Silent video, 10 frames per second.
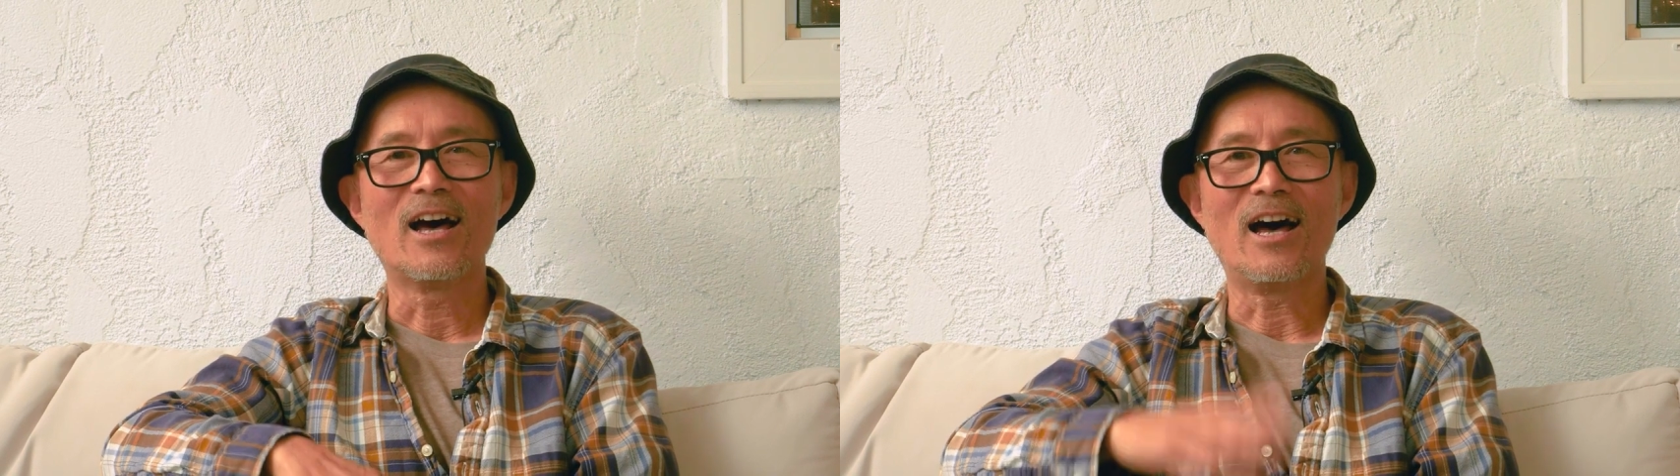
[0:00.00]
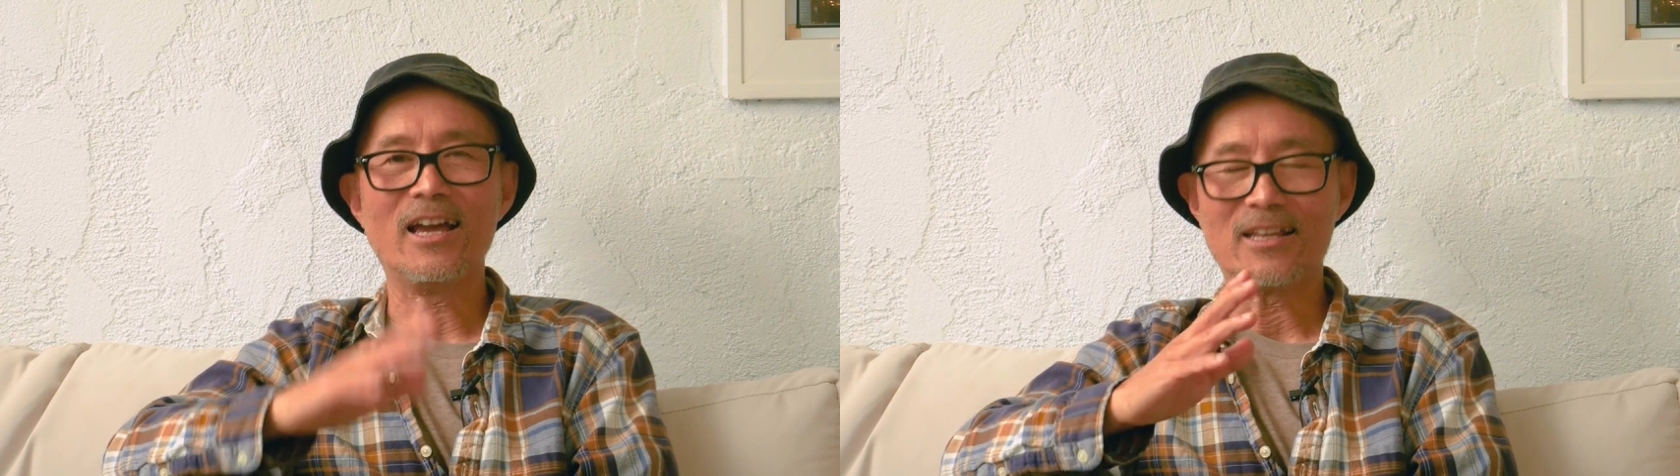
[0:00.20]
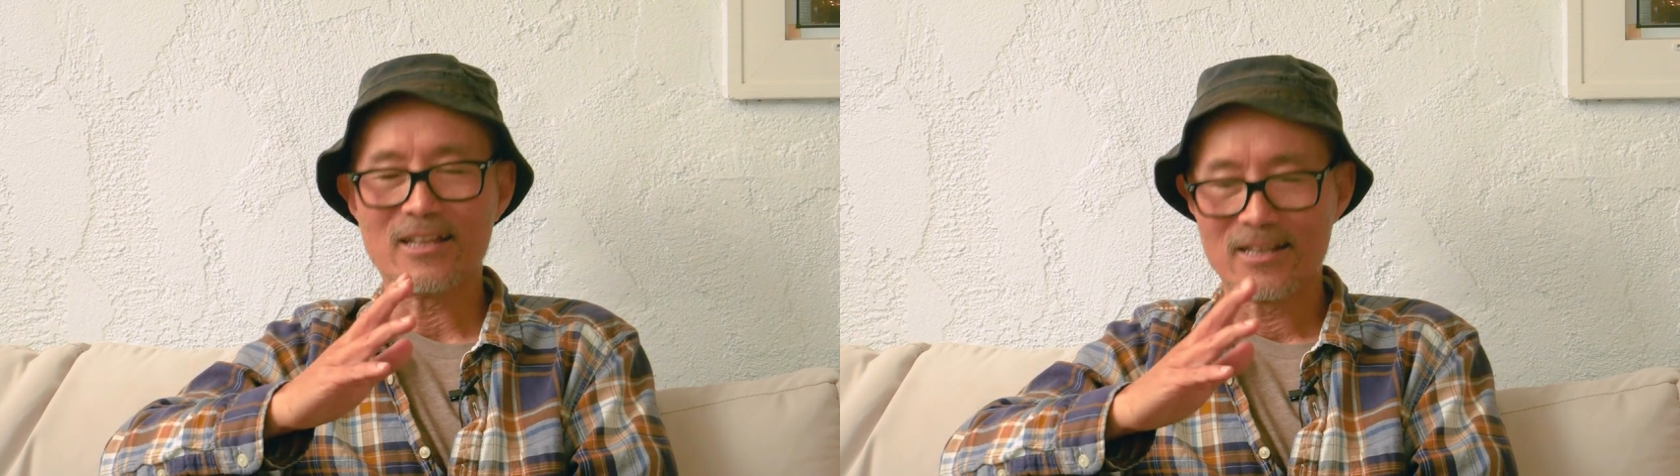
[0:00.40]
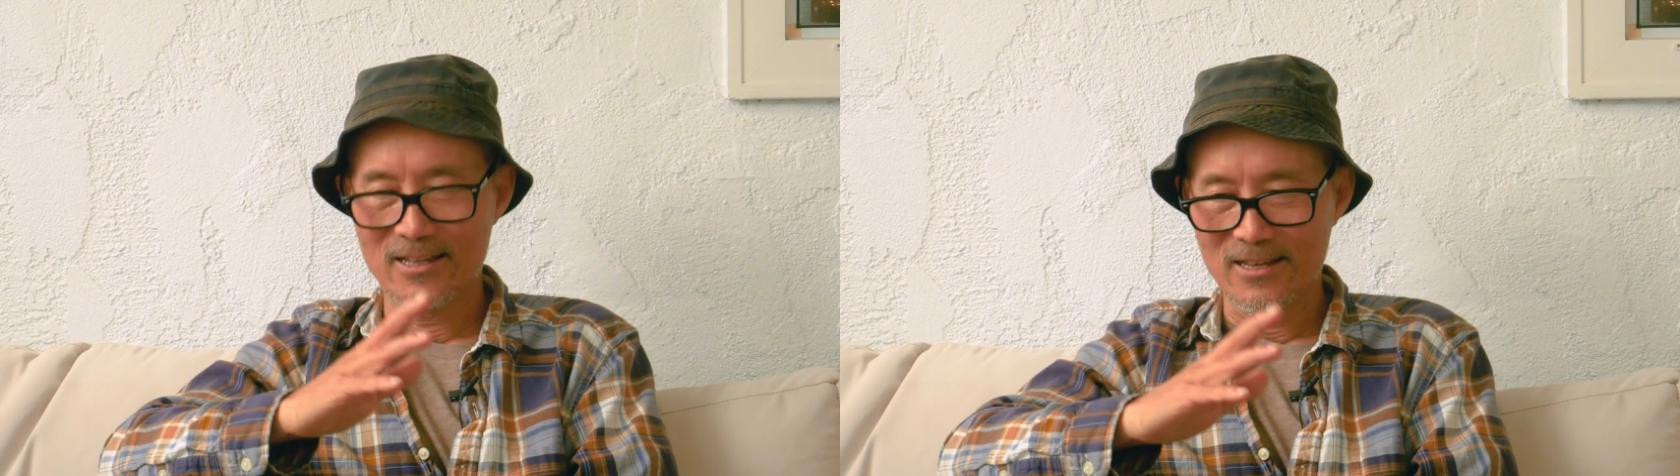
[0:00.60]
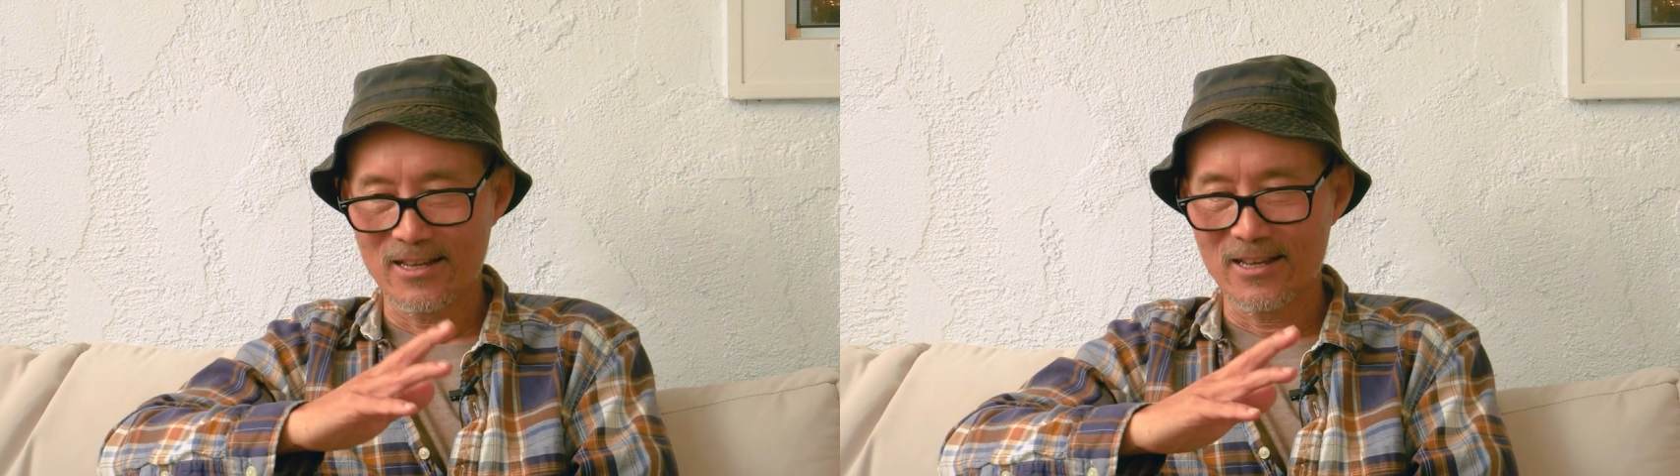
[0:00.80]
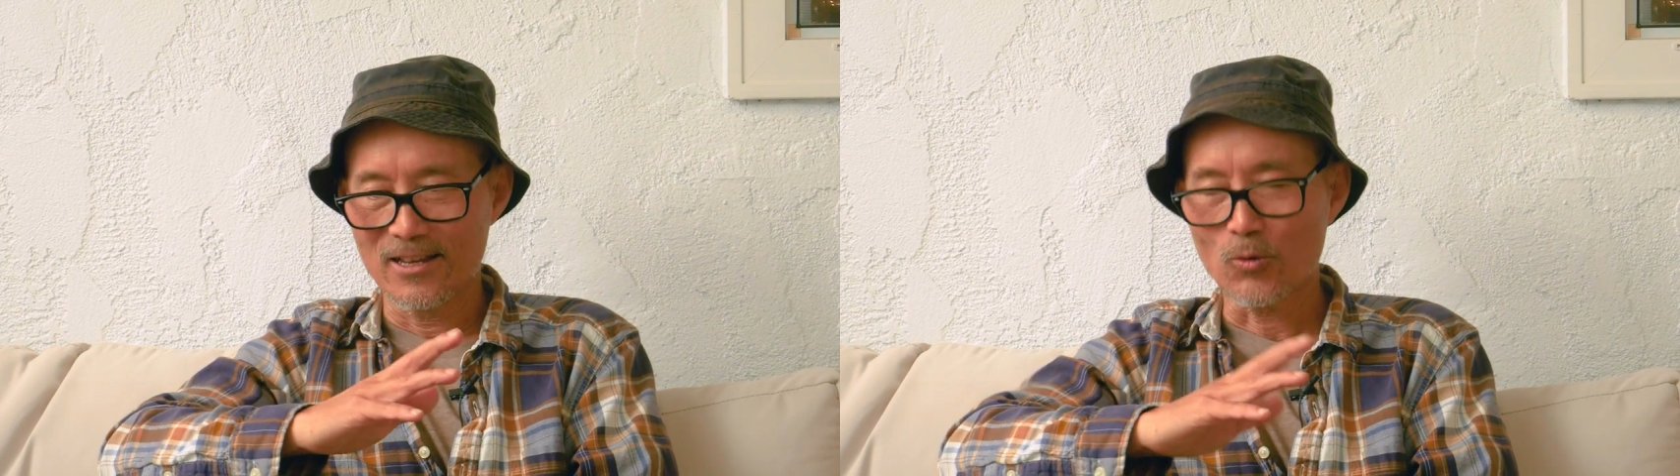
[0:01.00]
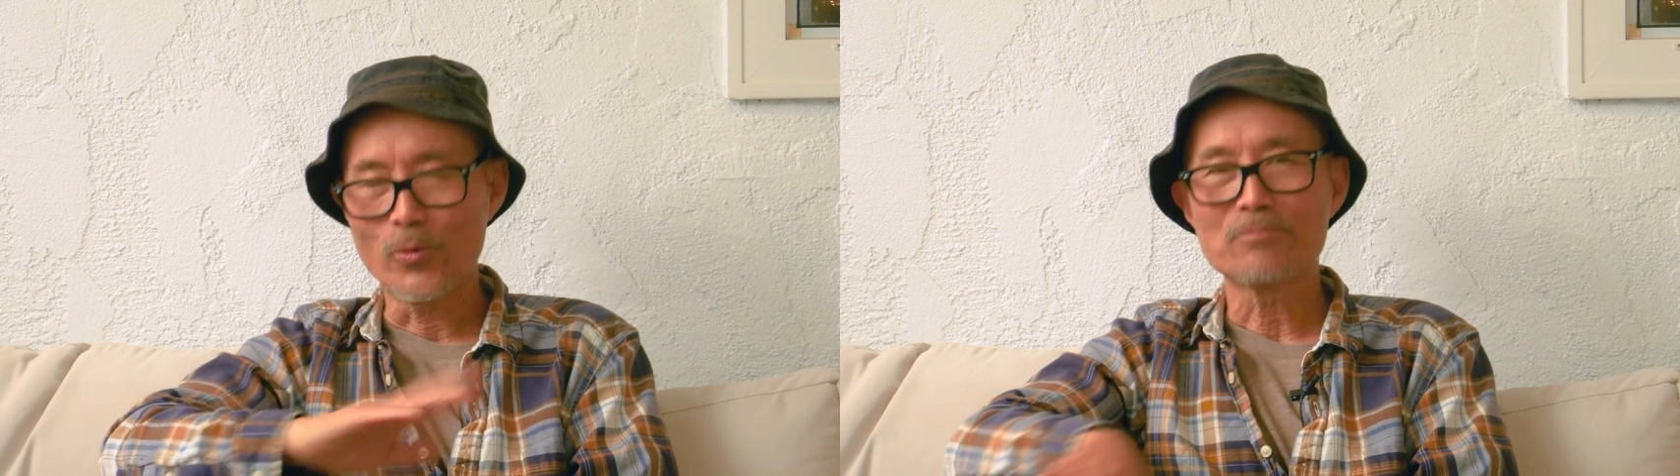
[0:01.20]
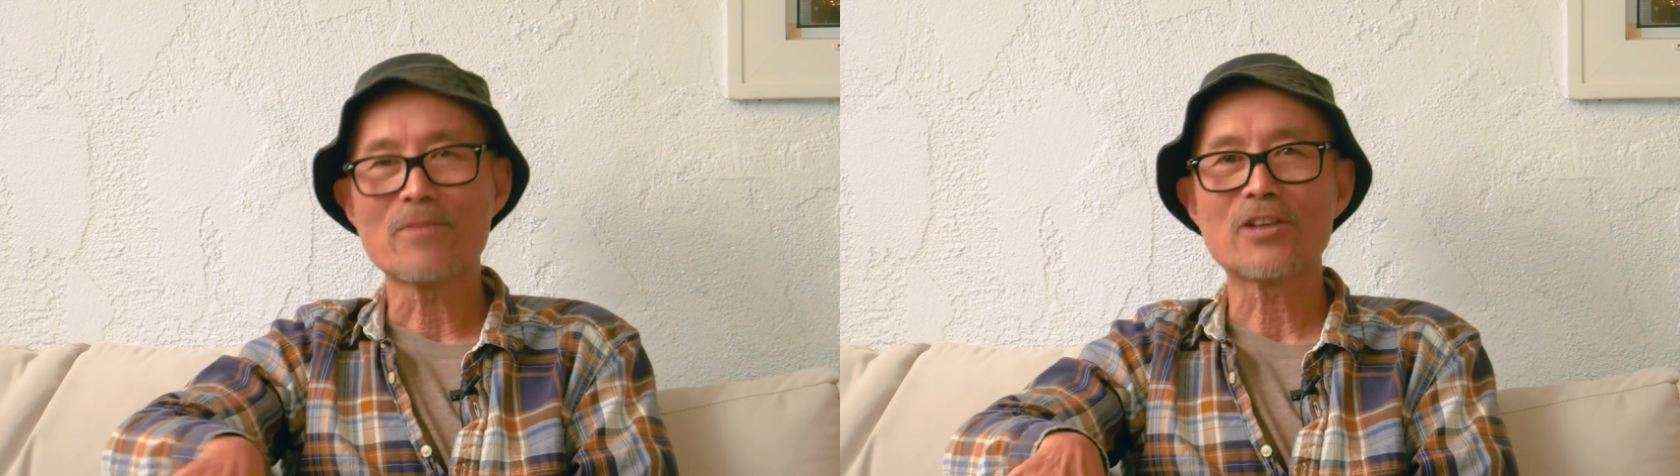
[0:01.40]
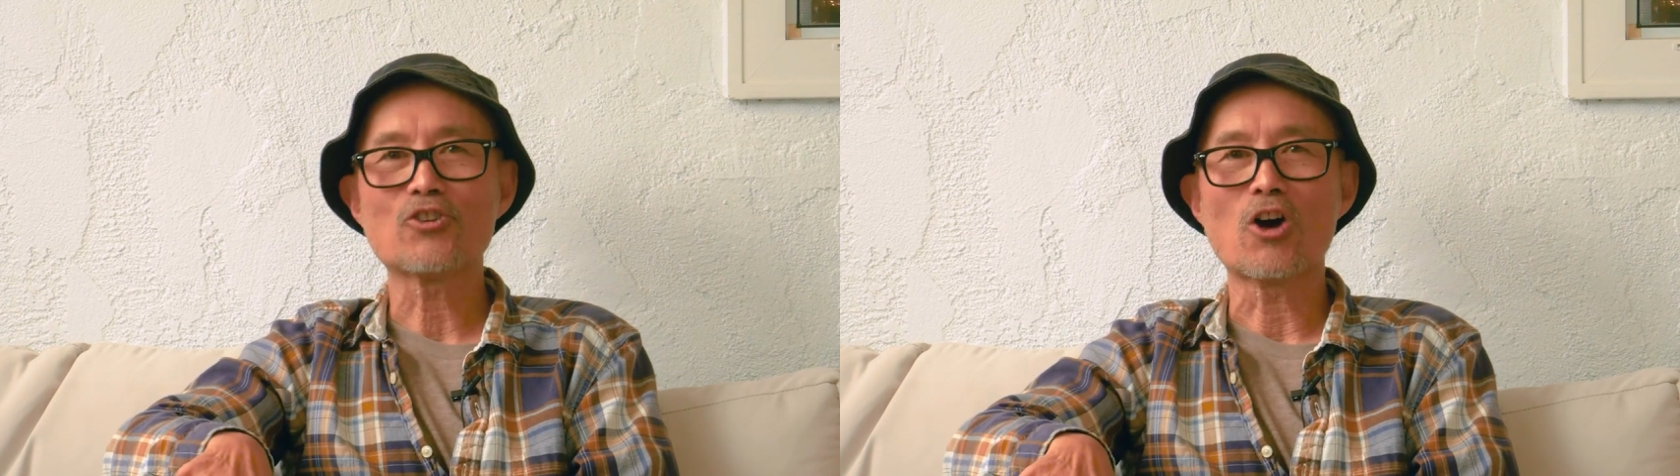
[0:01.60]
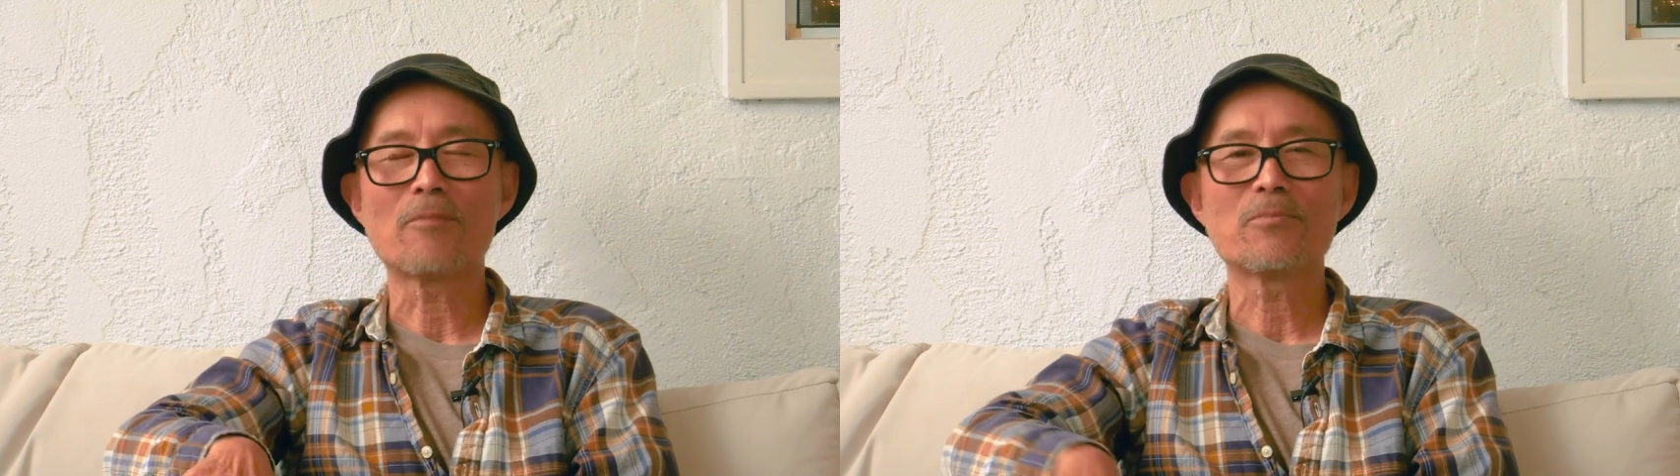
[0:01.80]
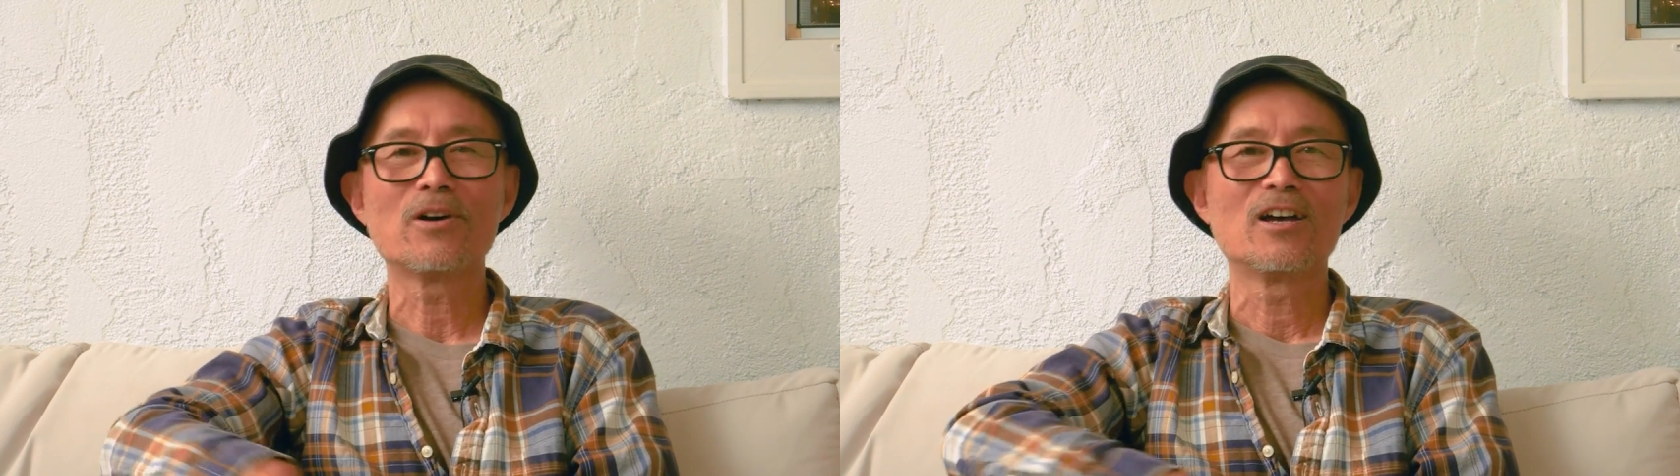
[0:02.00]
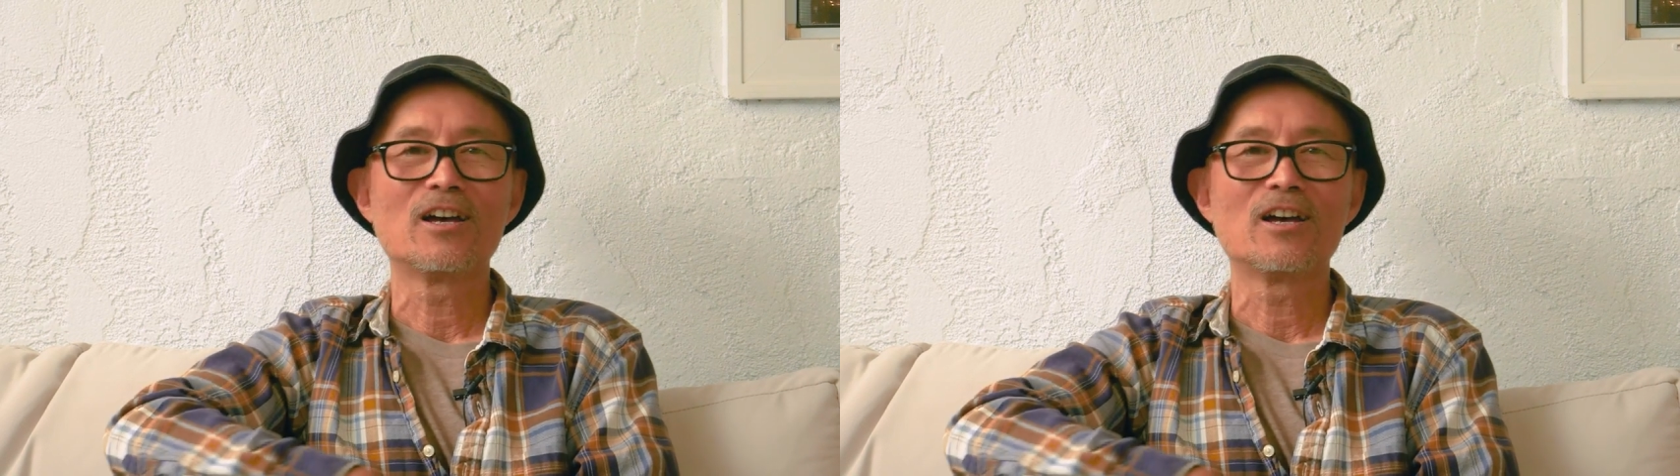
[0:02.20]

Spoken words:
I quit my job,